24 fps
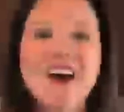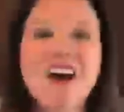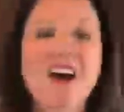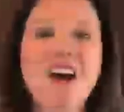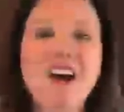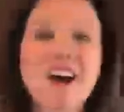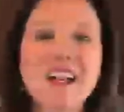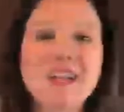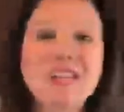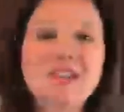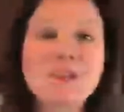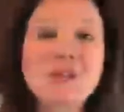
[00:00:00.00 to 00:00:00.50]

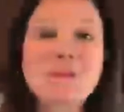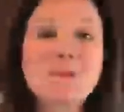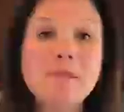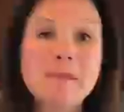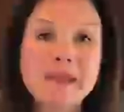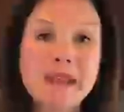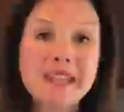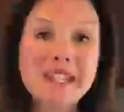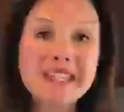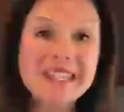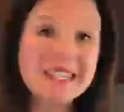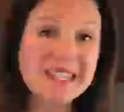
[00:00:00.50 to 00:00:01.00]
All right, so the
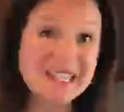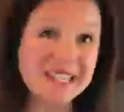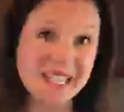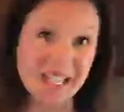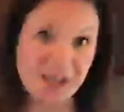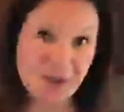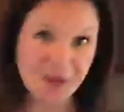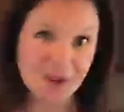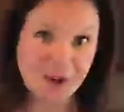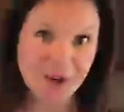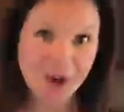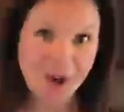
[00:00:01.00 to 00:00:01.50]
meat is
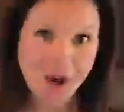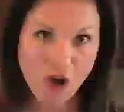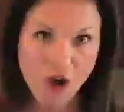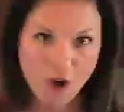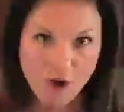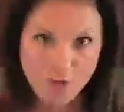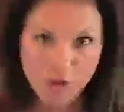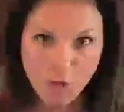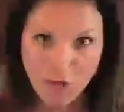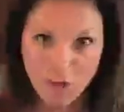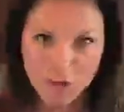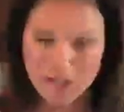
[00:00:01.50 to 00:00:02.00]
seared on
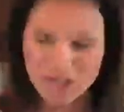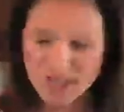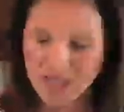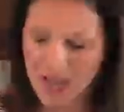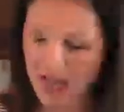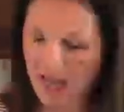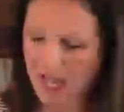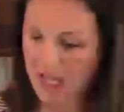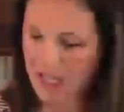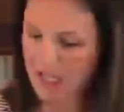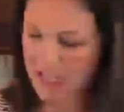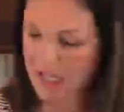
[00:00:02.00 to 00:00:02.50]
all 4
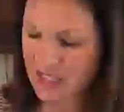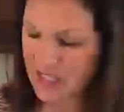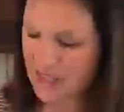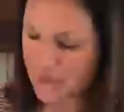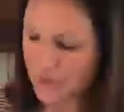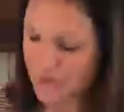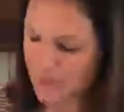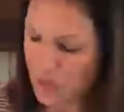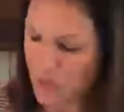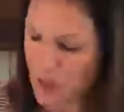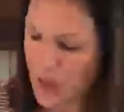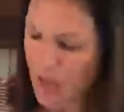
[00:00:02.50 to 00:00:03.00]
sides.
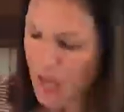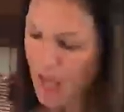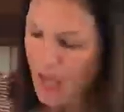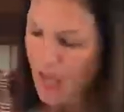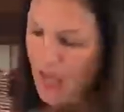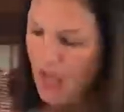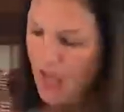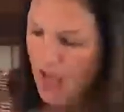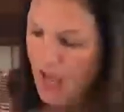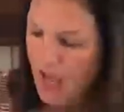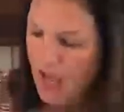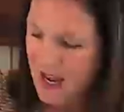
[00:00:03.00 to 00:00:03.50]

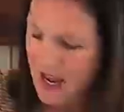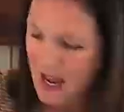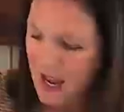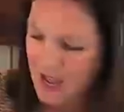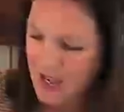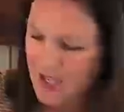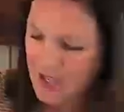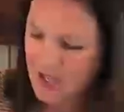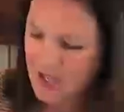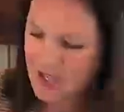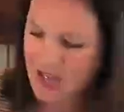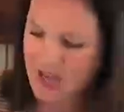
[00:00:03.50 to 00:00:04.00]

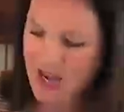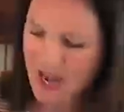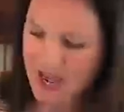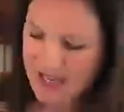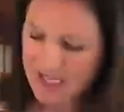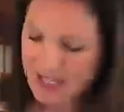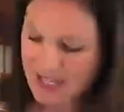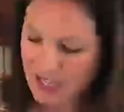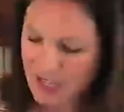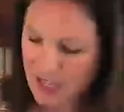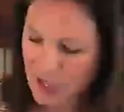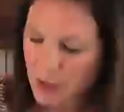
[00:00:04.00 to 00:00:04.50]
So the
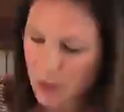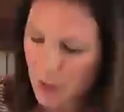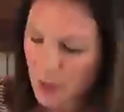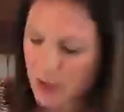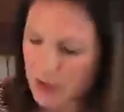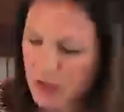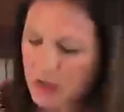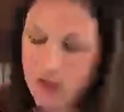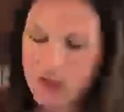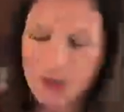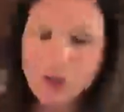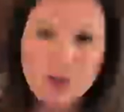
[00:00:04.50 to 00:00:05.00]
next thing you
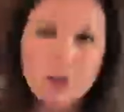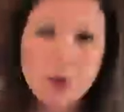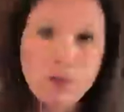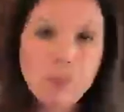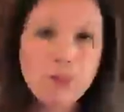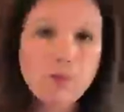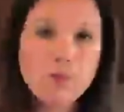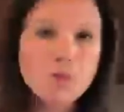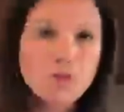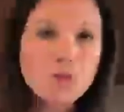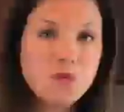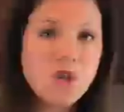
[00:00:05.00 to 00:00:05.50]
wanna do
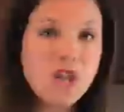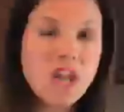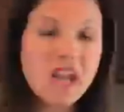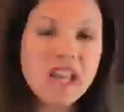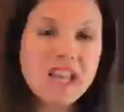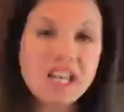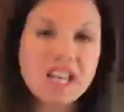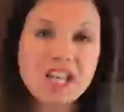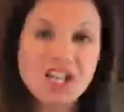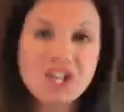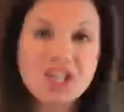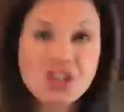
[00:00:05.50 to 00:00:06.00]

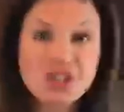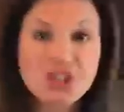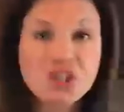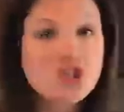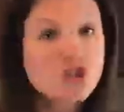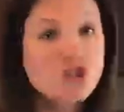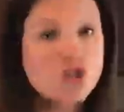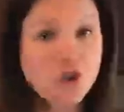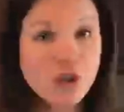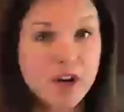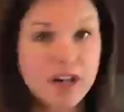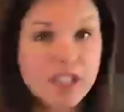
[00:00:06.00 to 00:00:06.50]
is
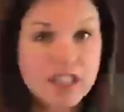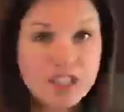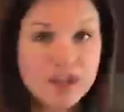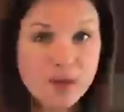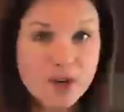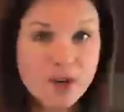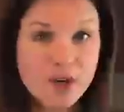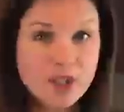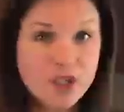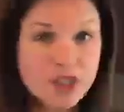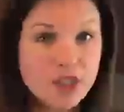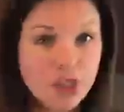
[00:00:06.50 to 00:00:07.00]
just
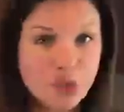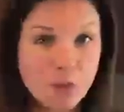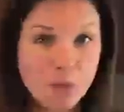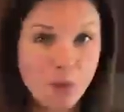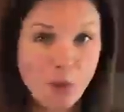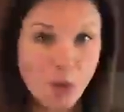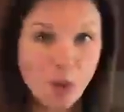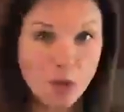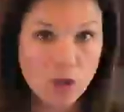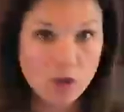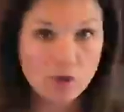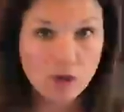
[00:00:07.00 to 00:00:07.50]
transfer it to the
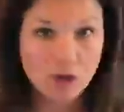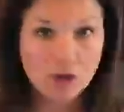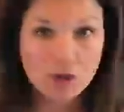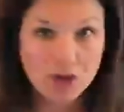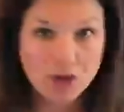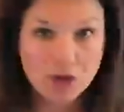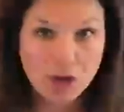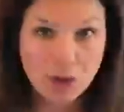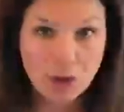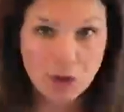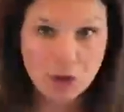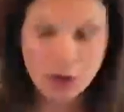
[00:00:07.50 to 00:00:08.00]
bowl of your
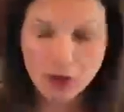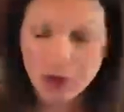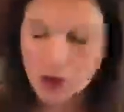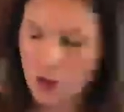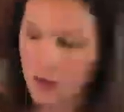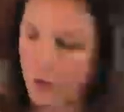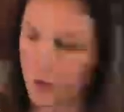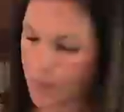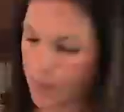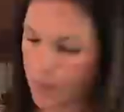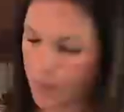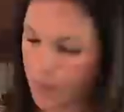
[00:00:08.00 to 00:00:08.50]
slow cooker.